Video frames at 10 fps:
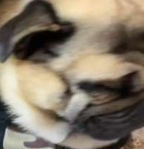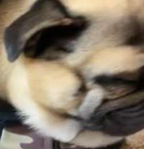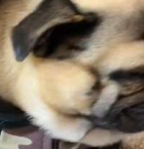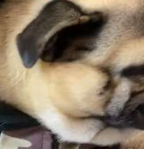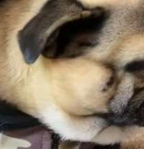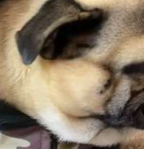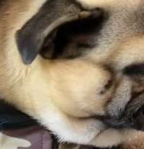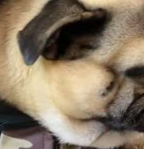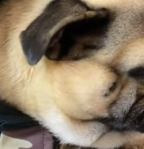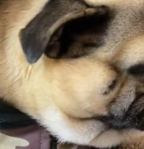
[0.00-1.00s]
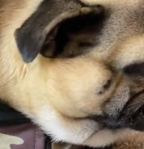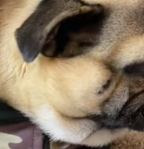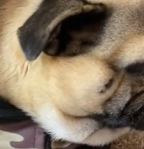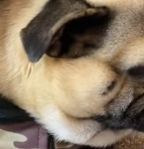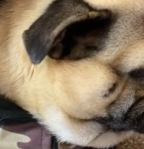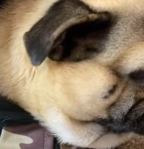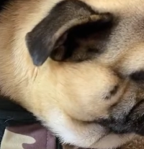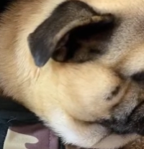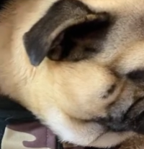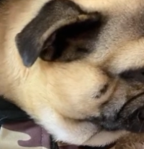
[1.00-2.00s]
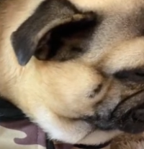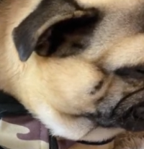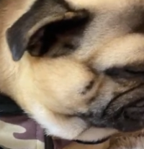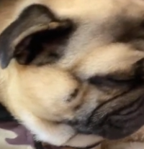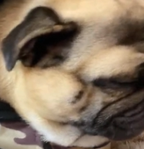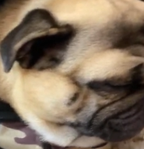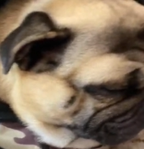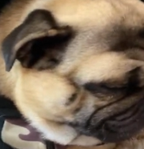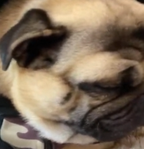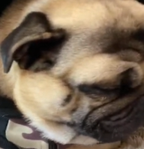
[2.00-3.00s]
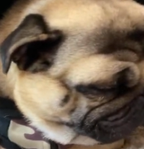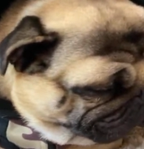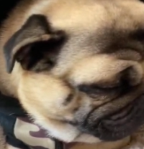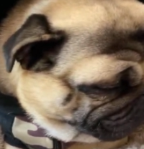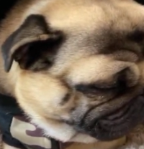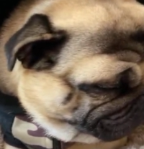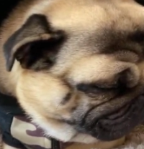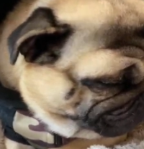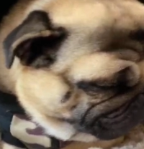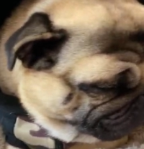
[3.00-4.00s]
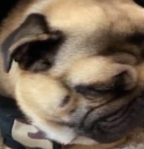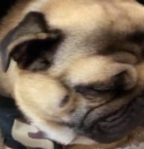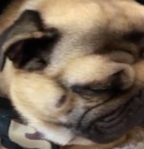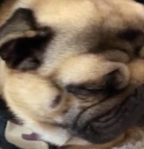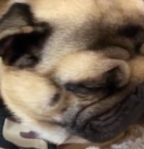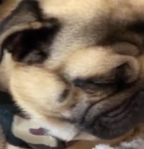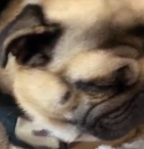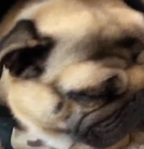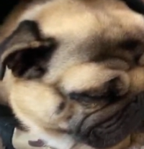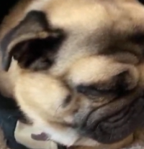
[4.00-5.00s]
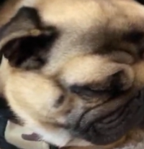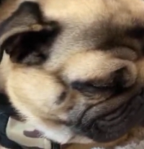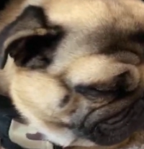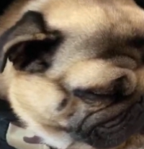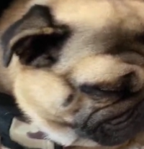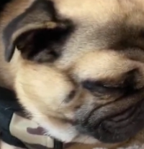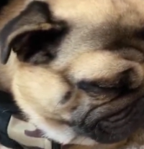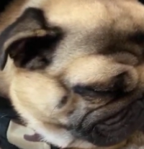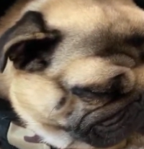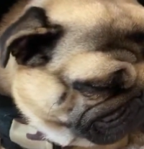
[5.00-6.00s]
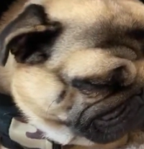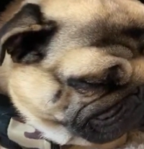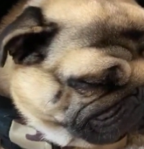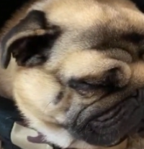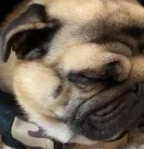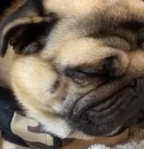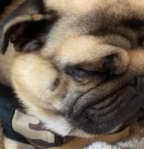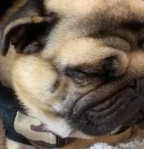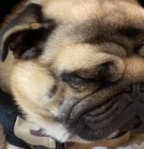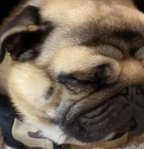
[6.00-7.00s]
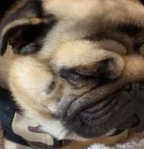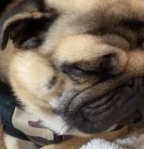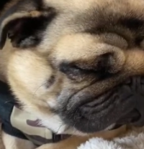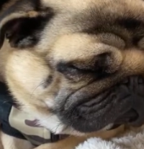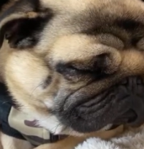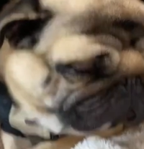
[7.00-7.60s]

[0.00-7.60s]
just behind the sofa, so that probably makes him a bit drowsy as well. But yeah, he's doing good, doing really good, and